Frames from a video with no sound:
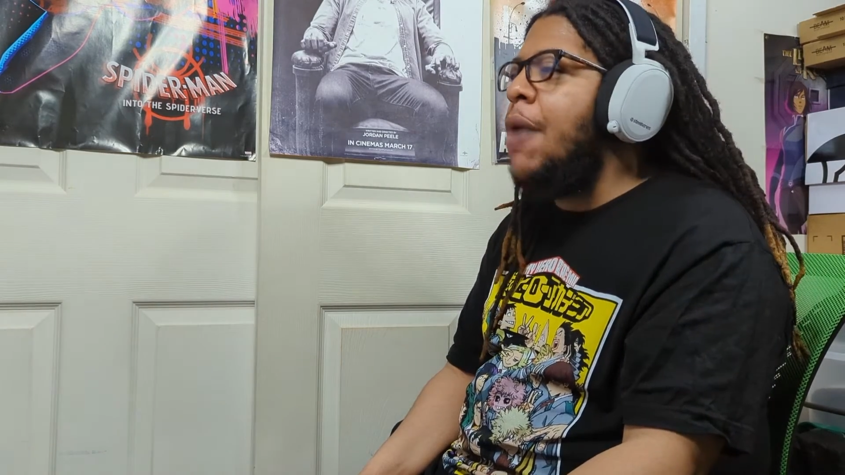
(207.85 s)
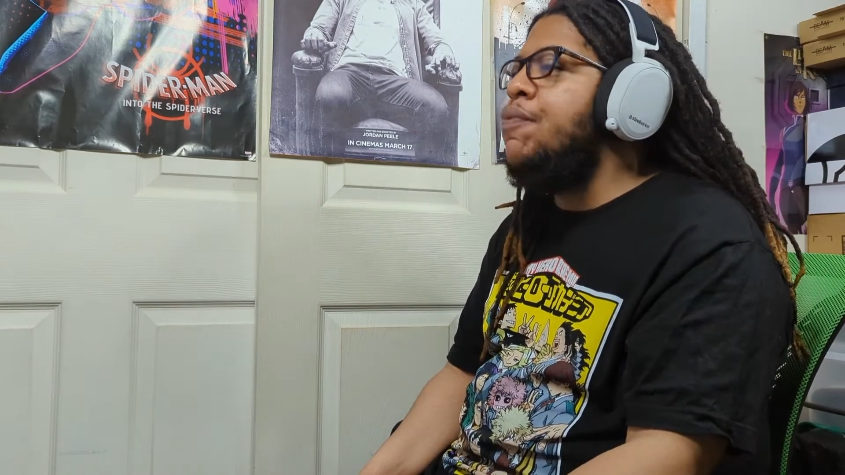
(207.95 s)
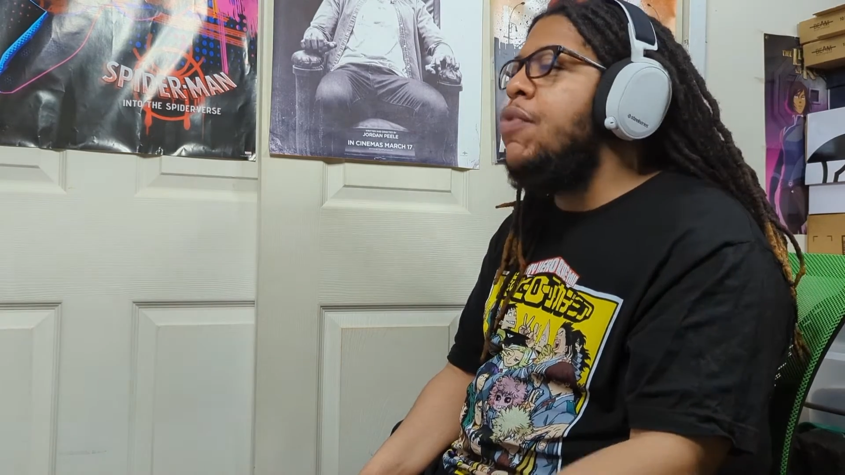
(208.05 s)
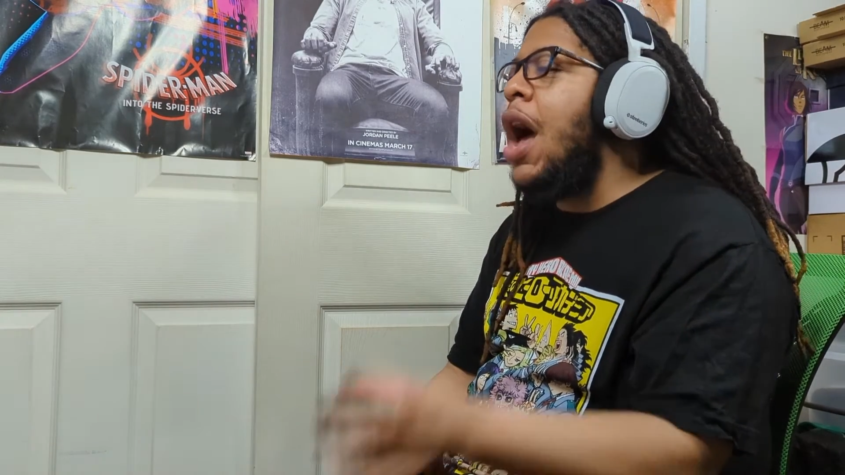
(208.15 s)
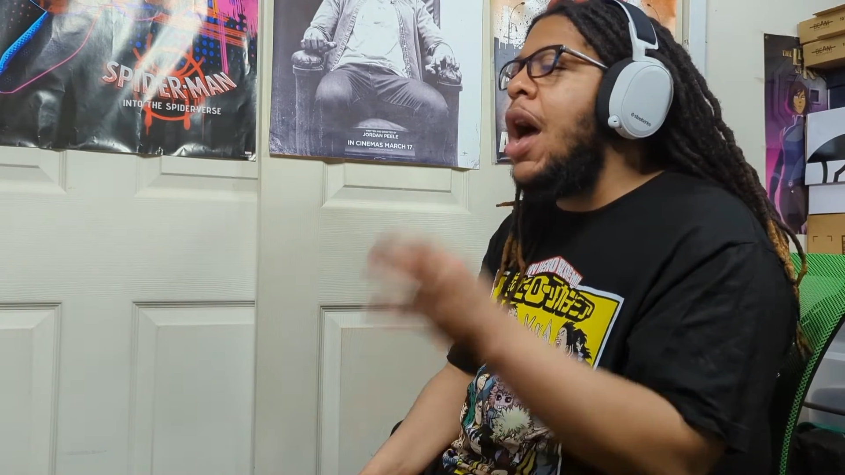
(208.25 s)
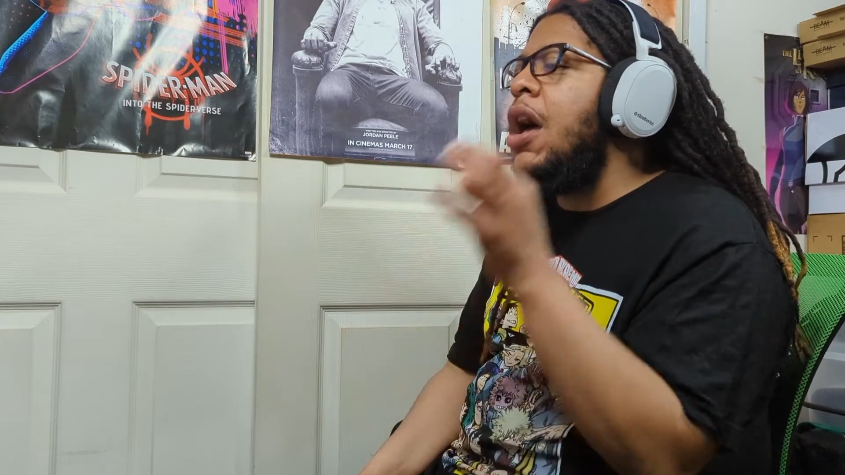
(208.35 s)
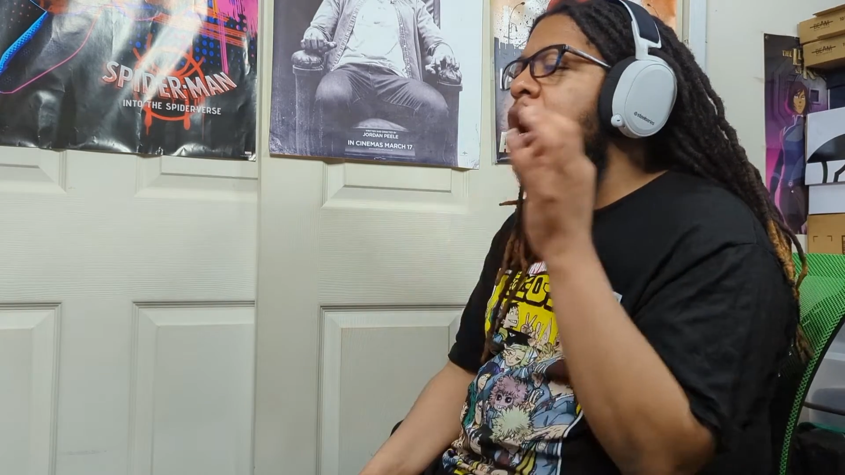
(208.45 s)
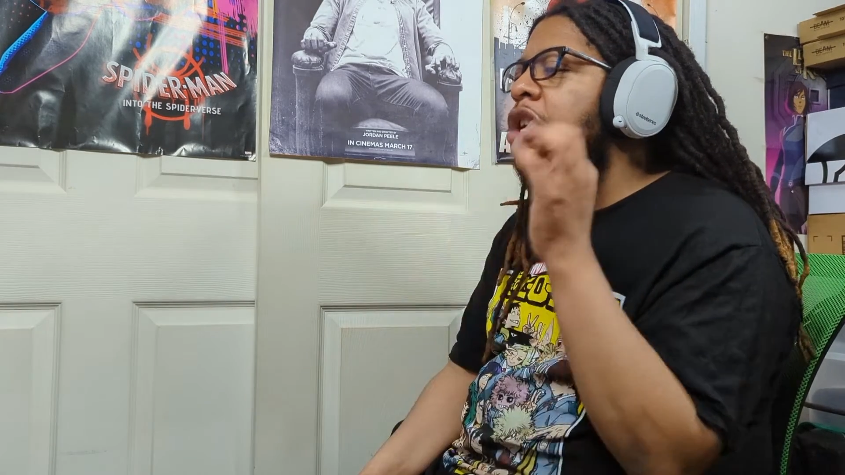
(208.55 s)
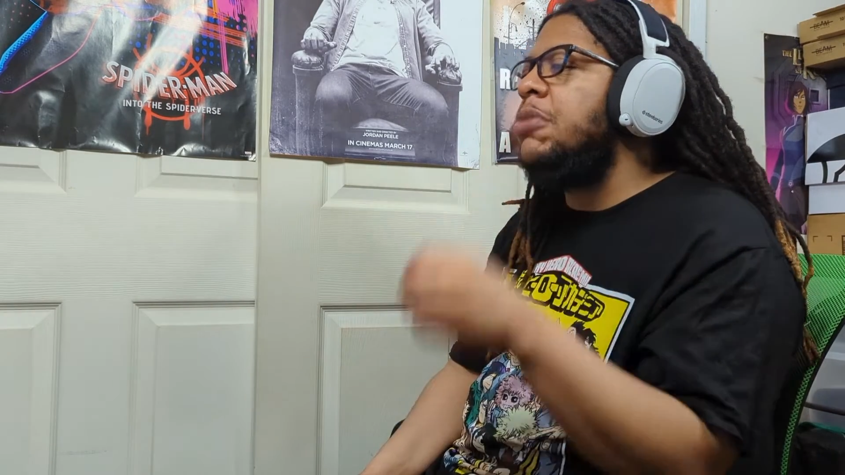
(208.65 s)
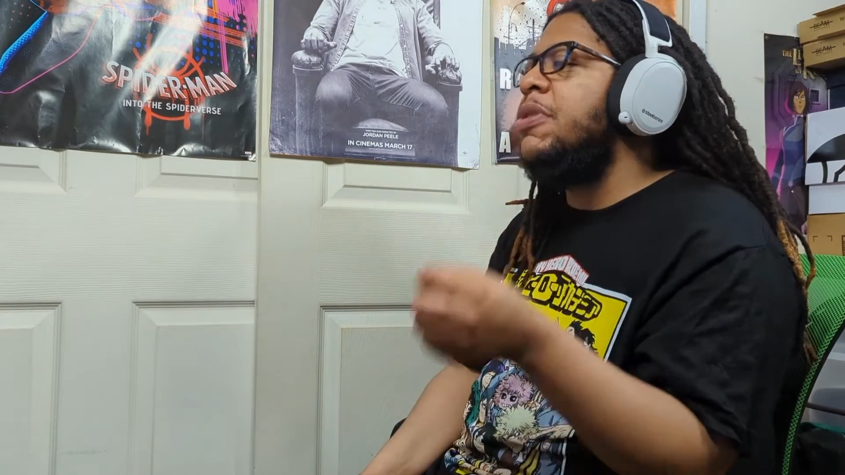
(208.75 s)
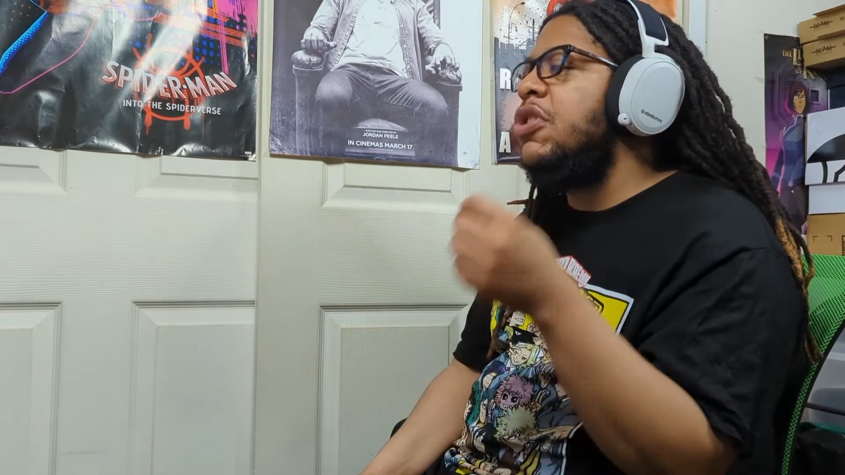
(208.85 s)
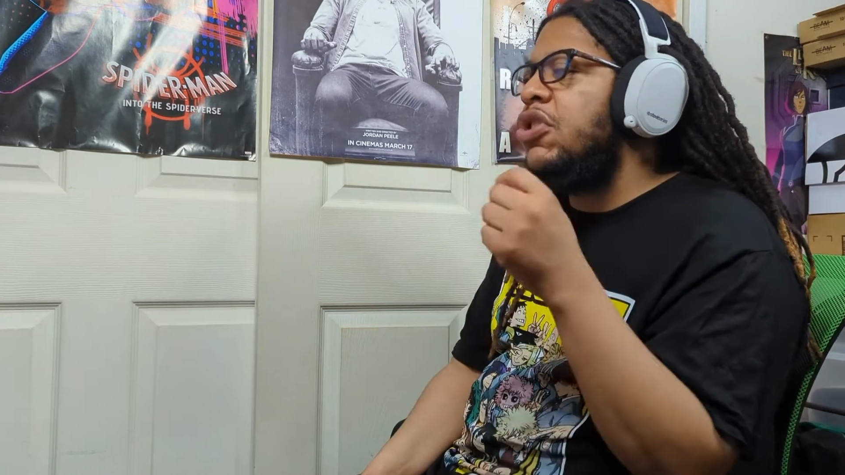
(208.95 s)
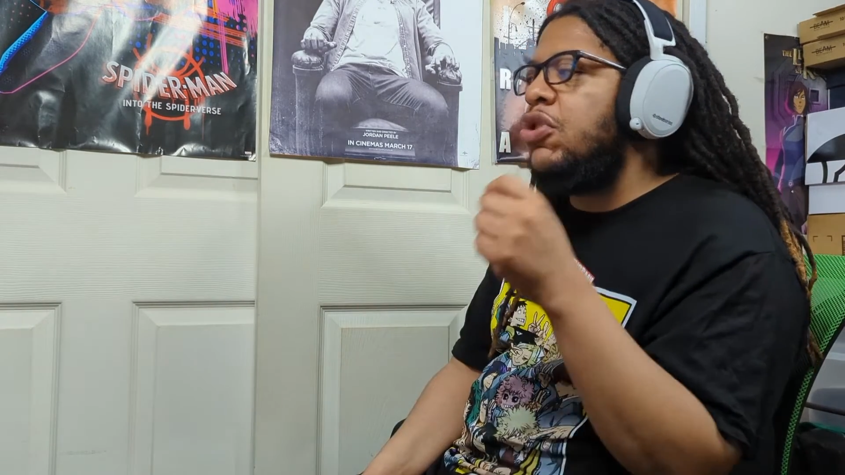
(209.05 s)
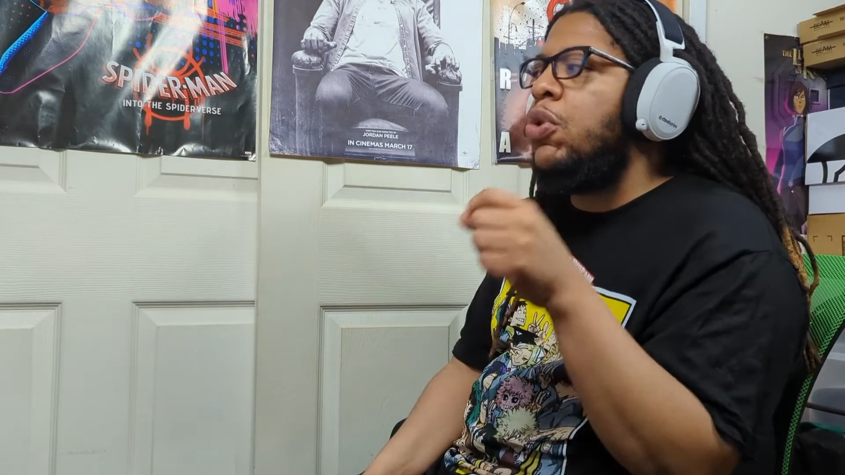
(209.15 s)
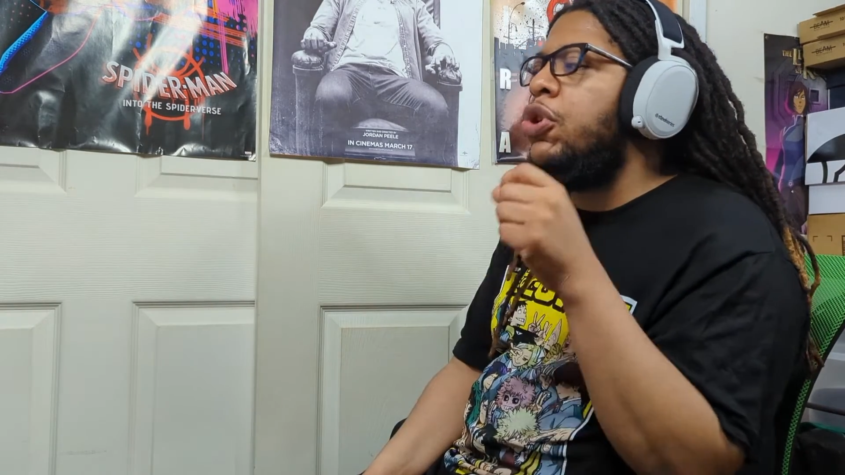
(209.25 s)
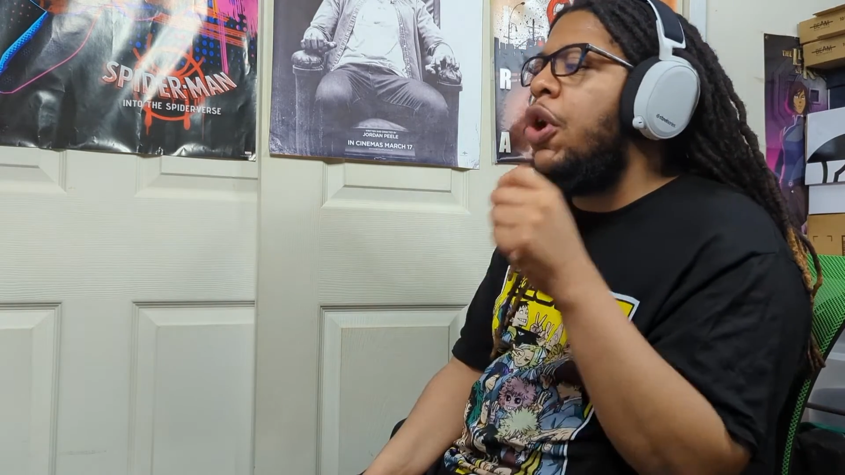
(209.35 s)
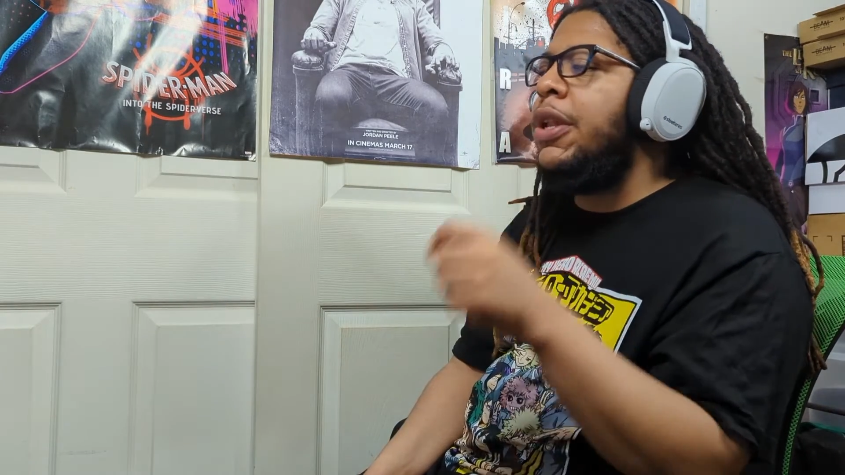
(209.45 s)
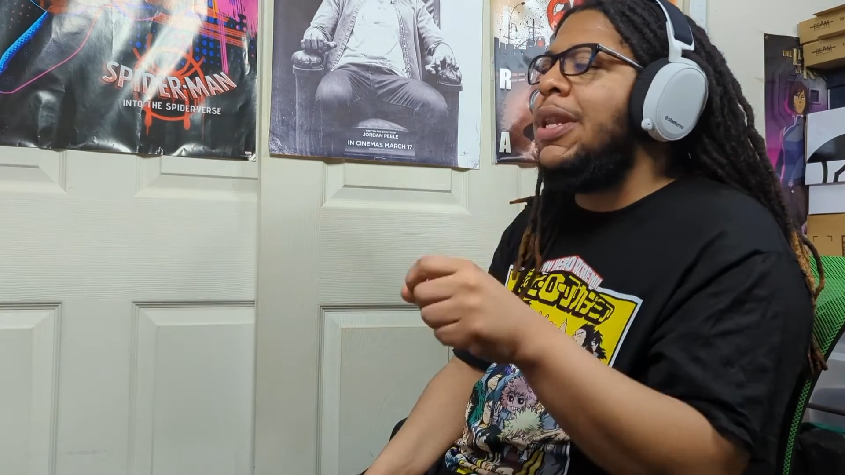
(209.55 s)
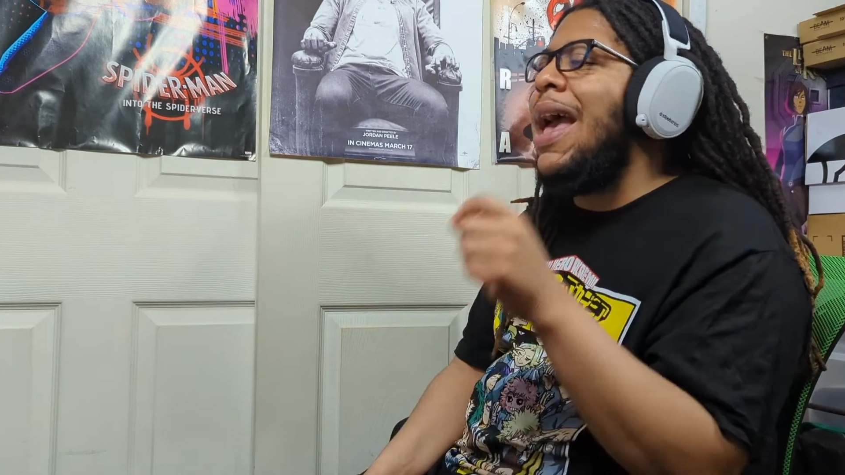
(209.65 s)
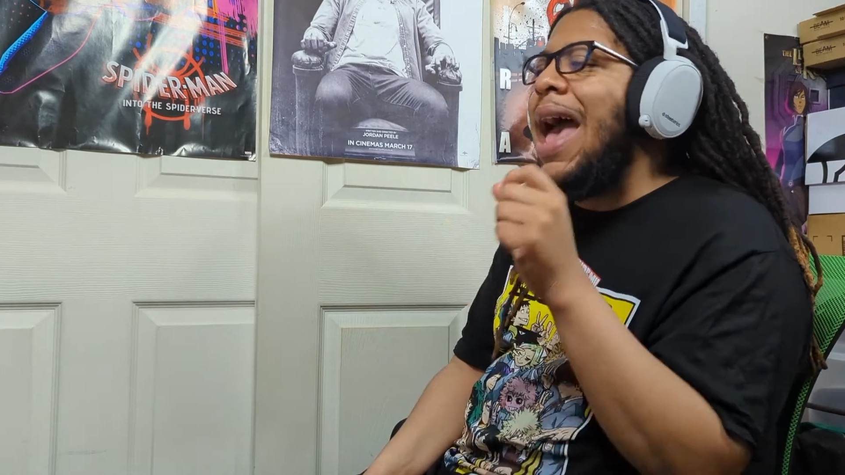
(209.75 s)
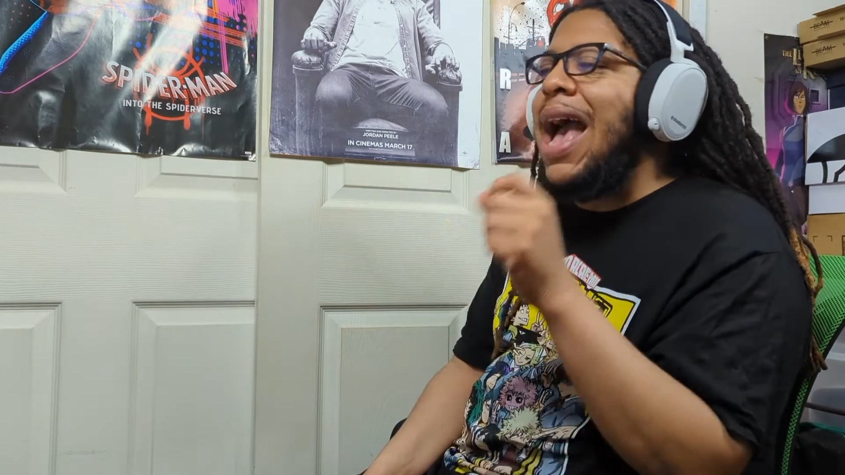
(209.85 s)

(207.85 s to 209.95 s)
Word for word: I'm not 100% sold on the